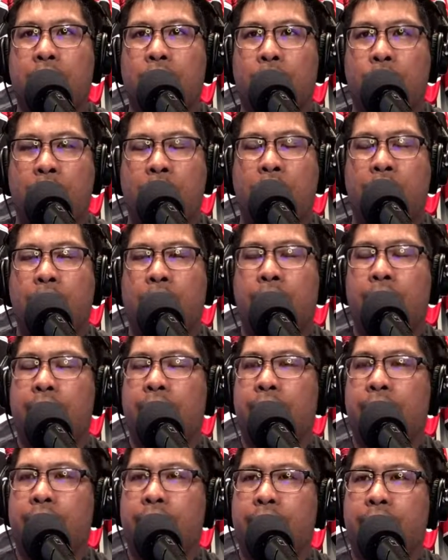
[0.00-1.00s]
where
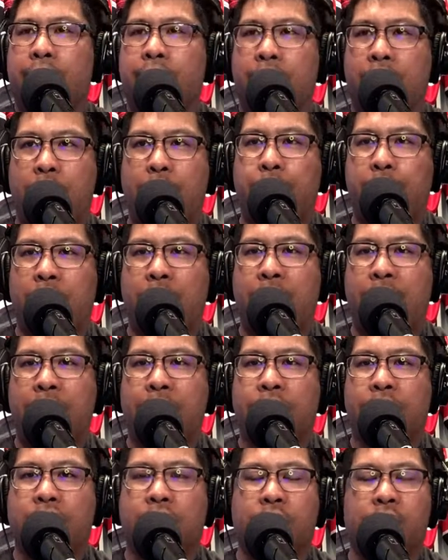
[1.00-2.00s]
their
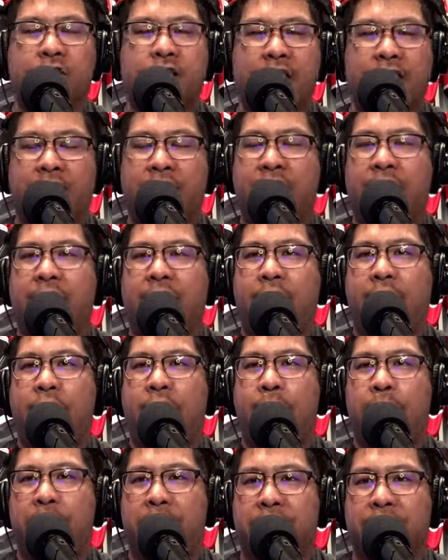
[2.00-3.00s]
players are taking
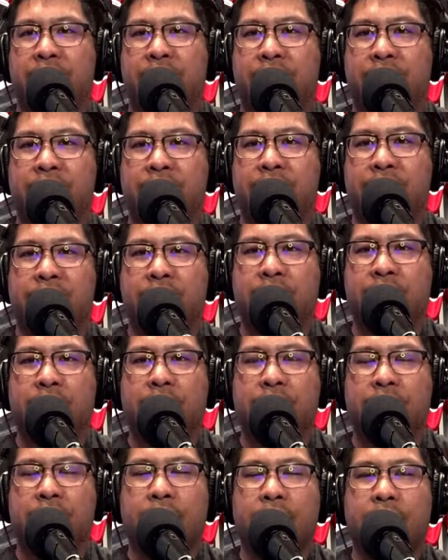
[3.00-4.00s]
care of business,
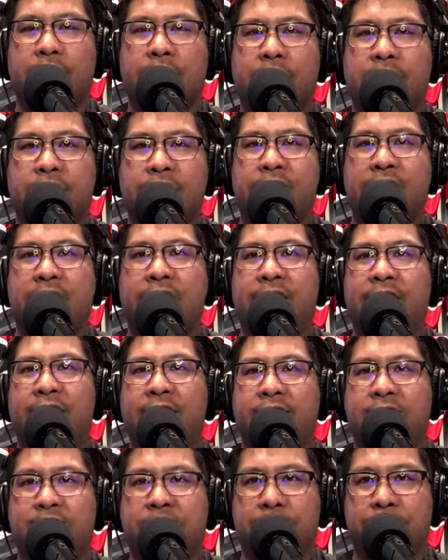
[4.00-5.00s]

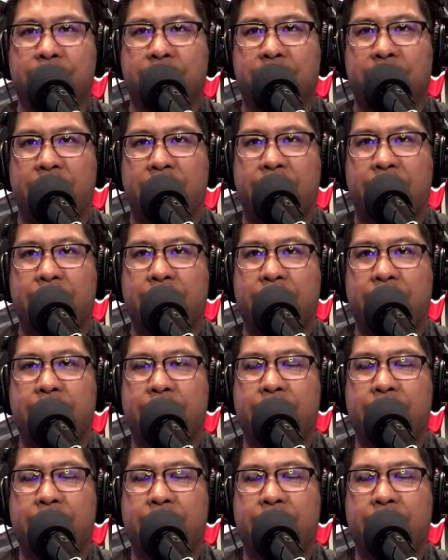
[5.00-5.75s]
staying disciplined